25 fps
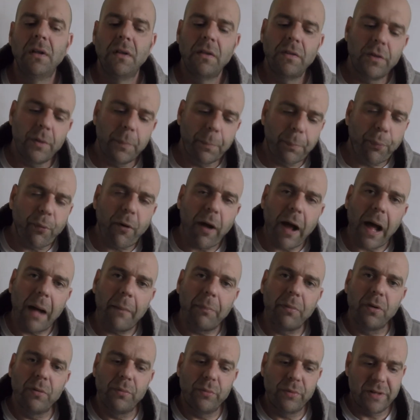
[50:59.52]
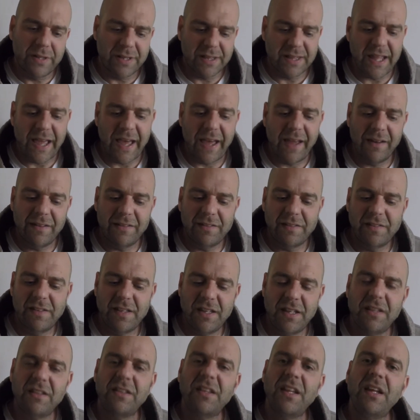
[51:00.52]
The problem with that is
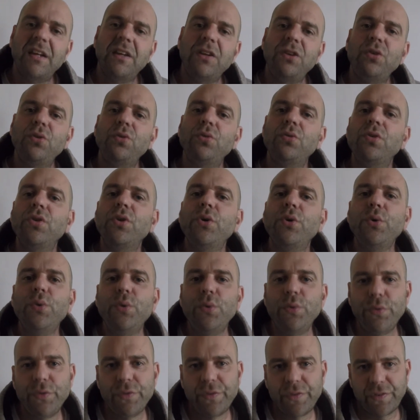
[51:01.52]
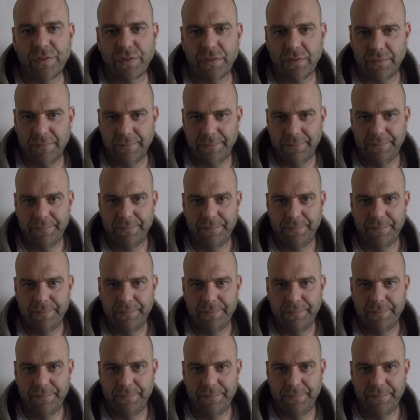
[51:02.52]
that then you lose.